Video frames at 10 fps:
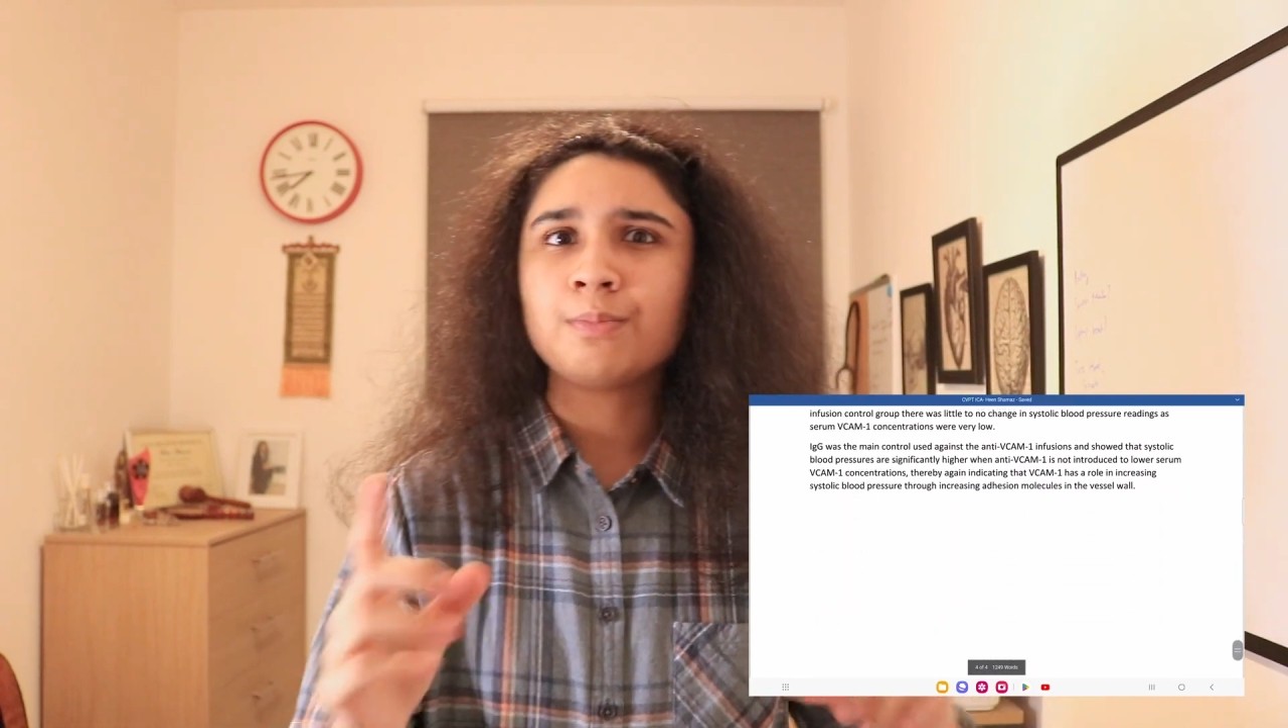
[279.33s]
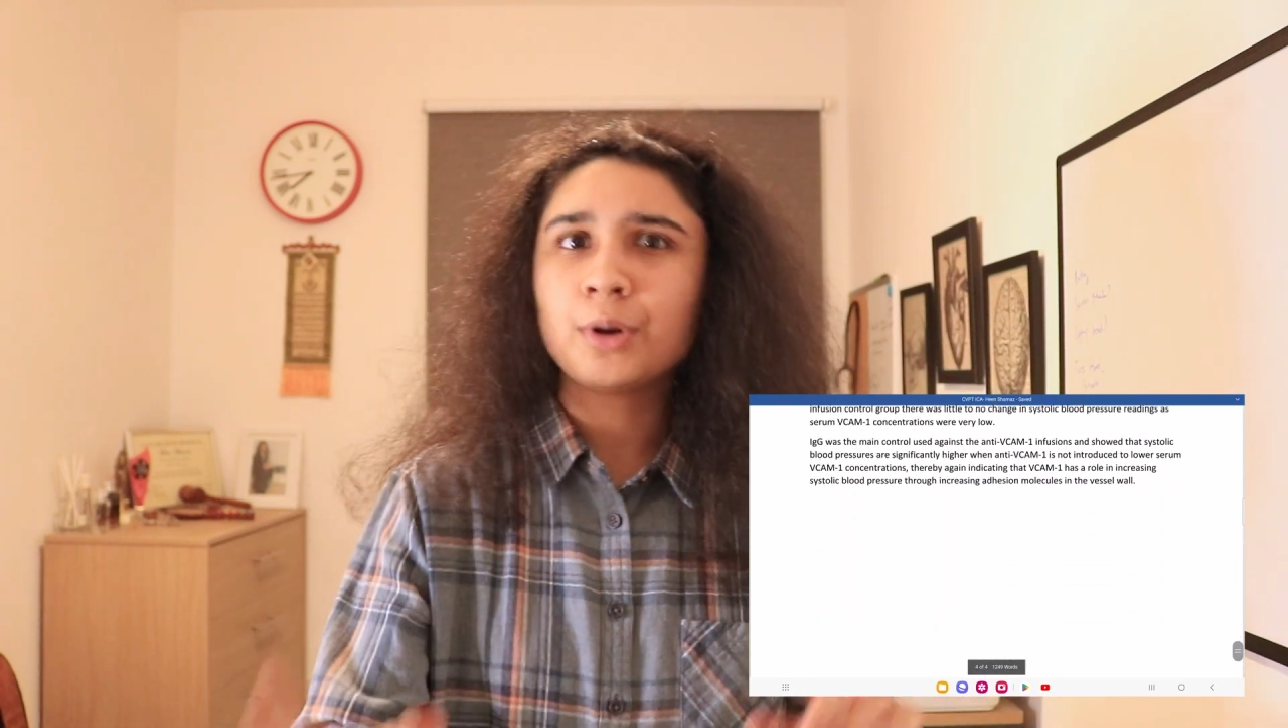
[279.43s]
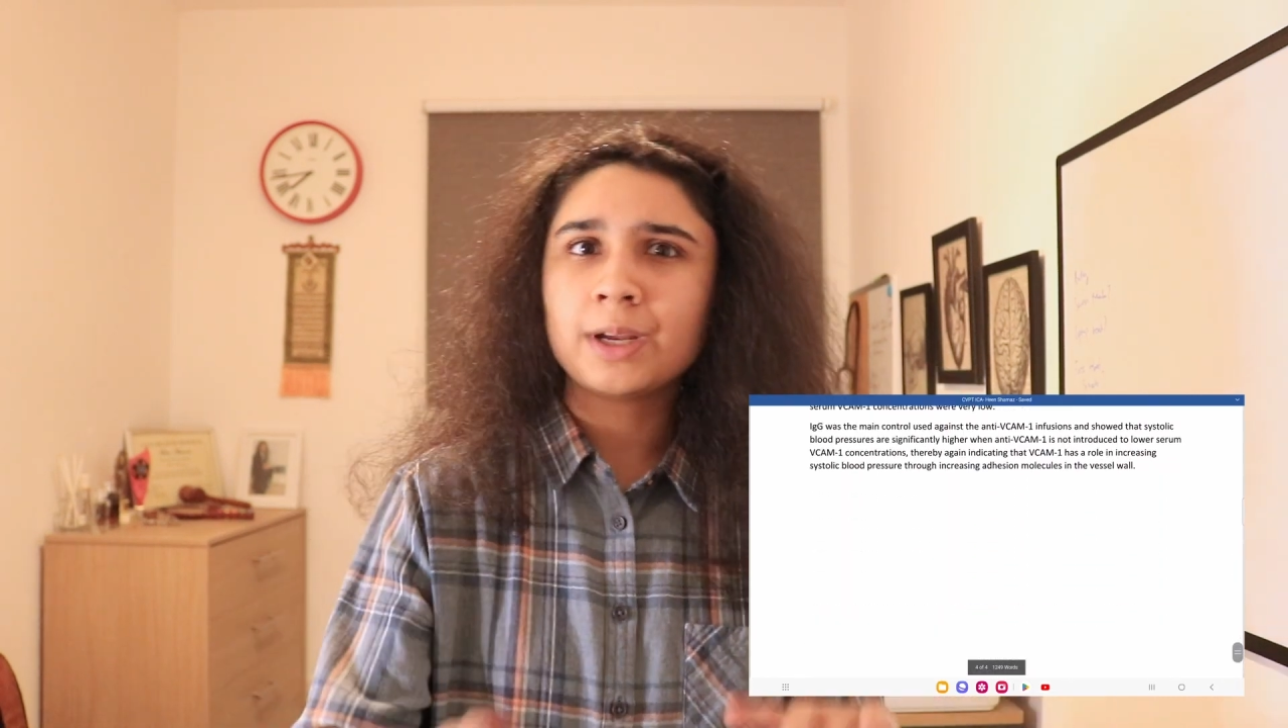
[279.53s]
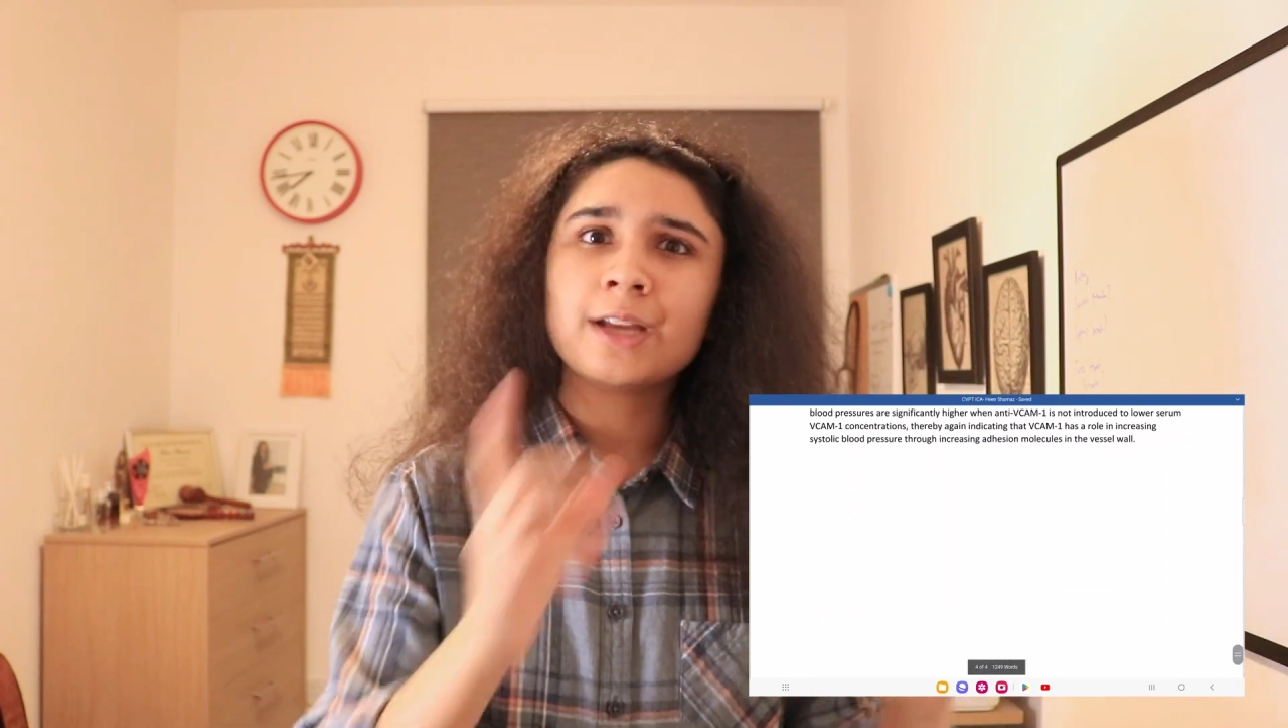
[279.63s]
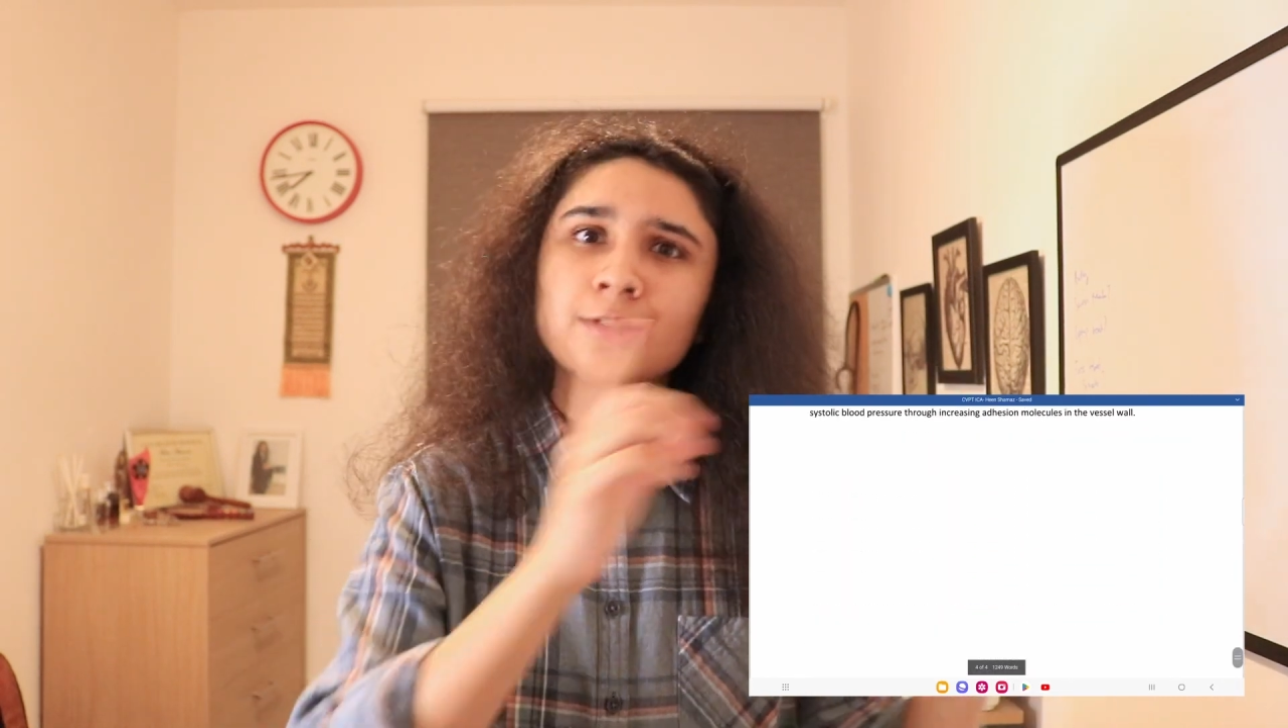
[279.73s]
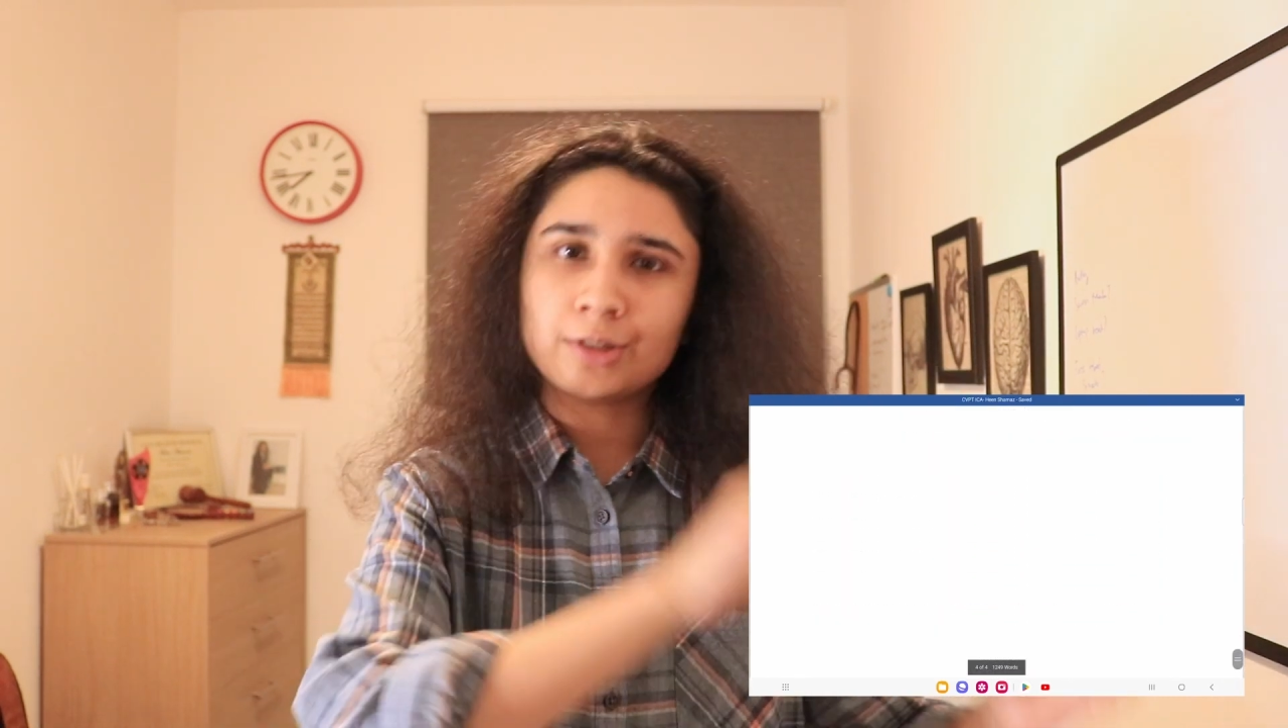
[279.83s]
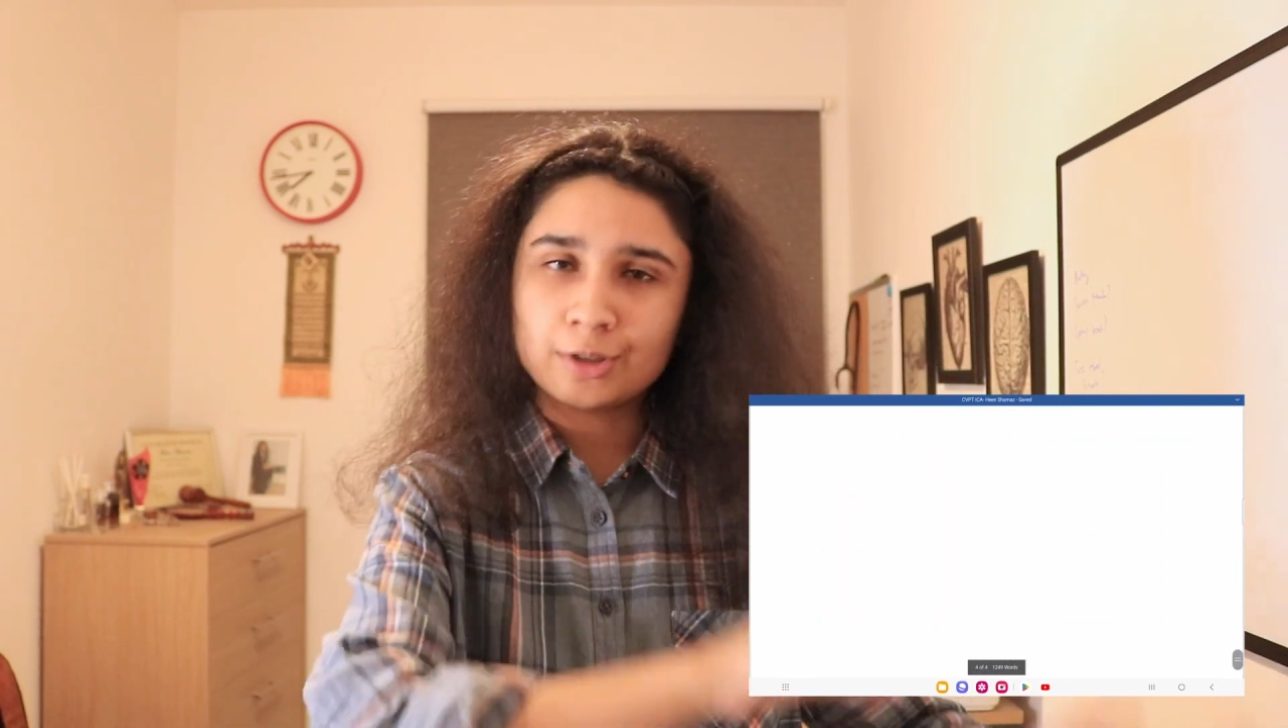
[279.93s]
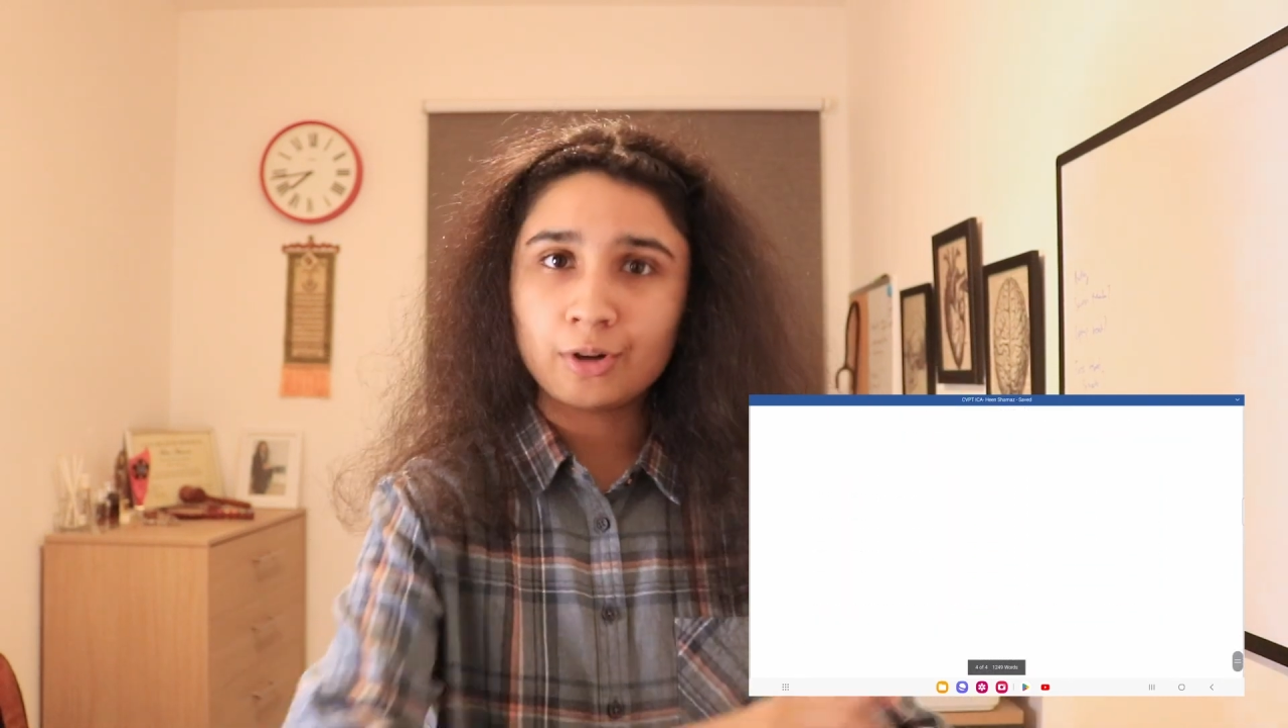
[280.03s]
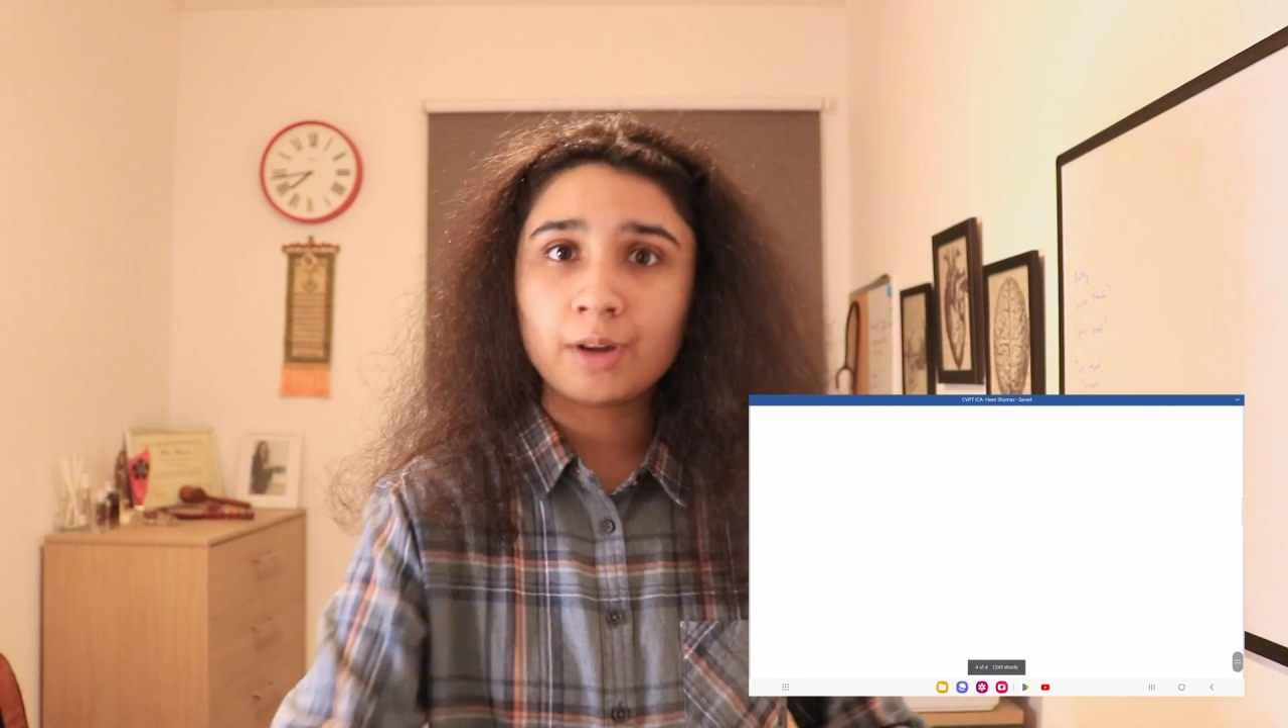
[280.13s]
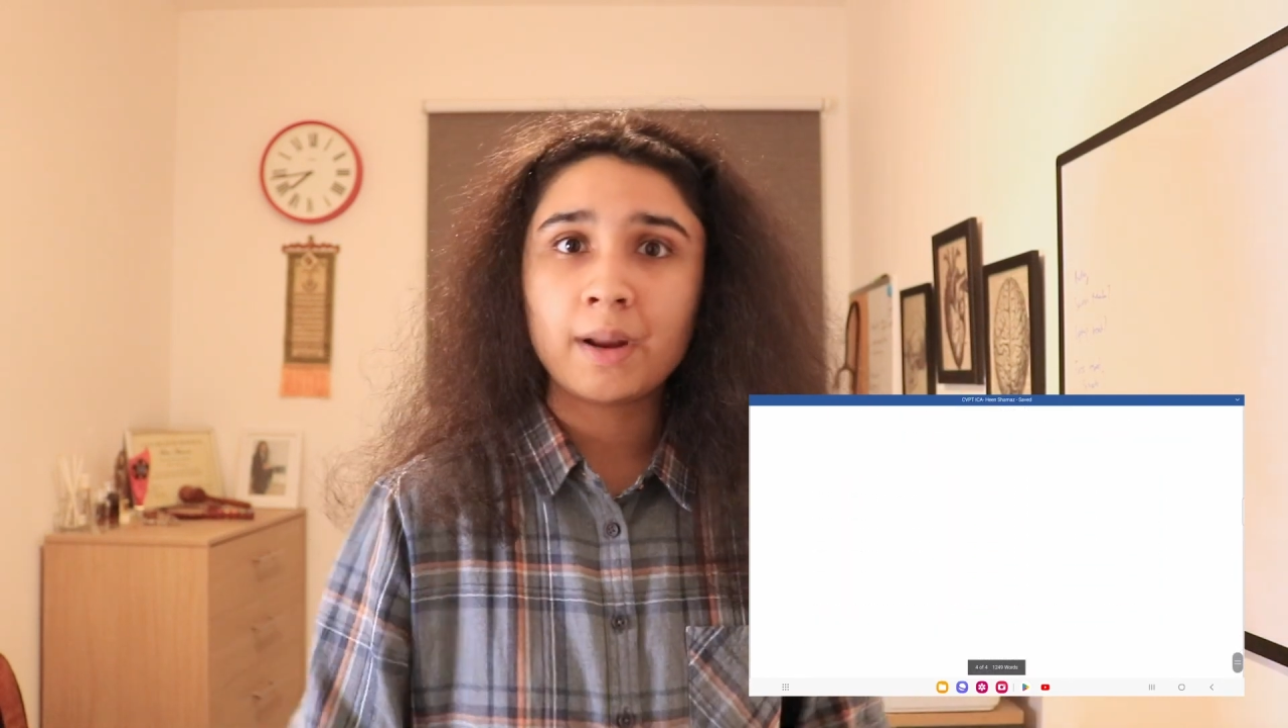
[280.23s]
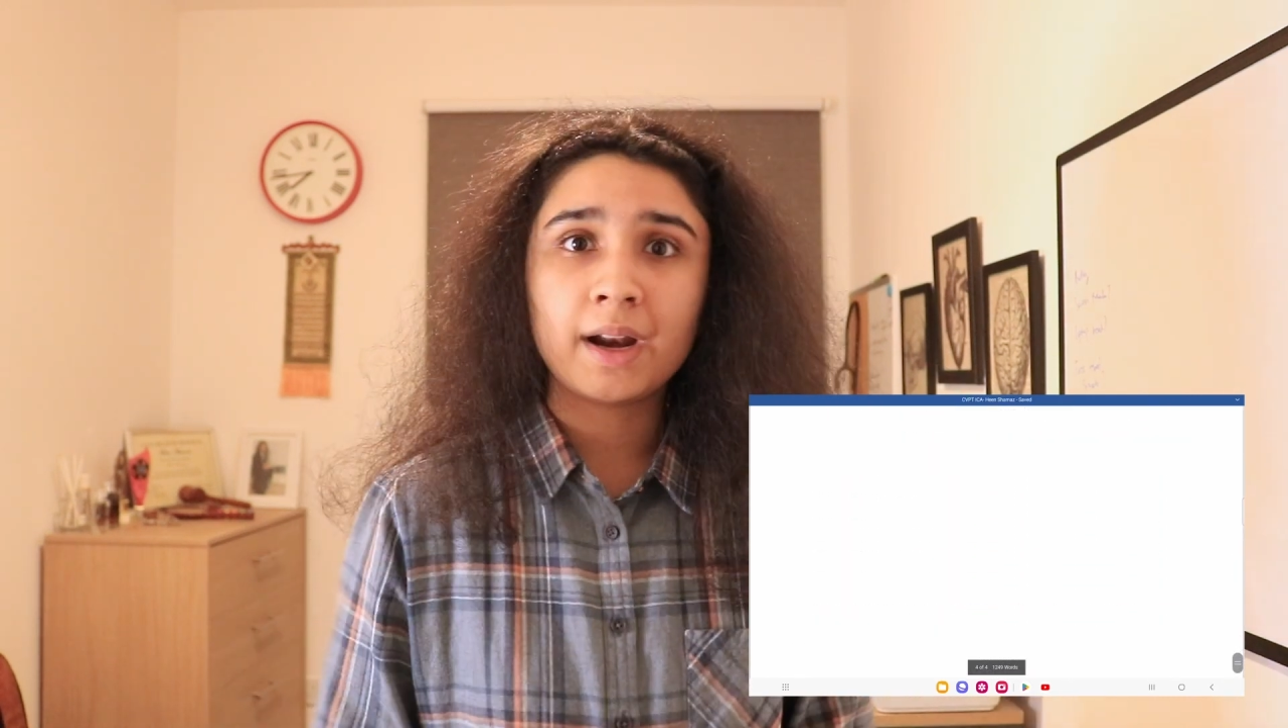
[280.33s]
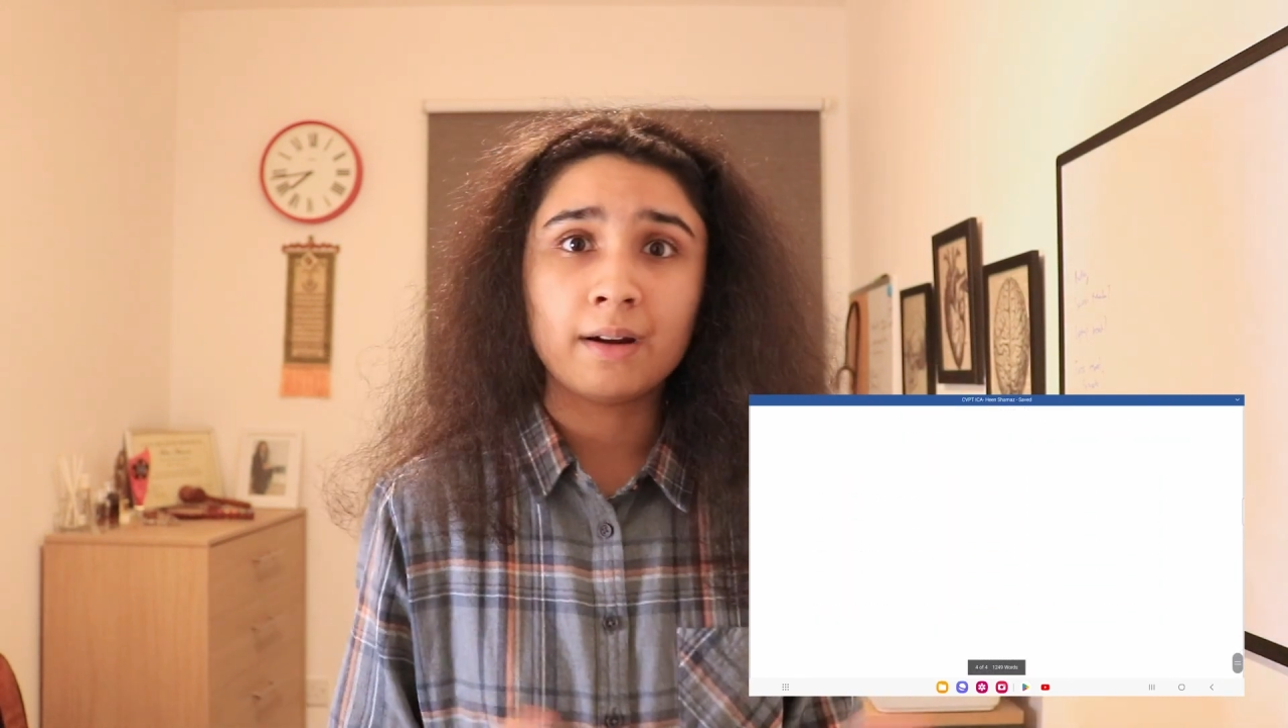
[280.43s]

putting it into their document.